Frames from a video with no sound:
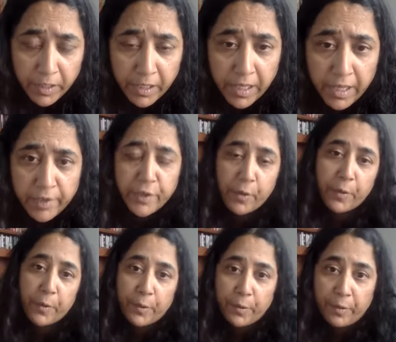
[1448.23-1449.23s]

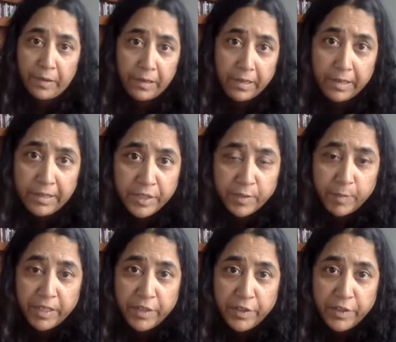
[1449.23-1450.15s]
So just because you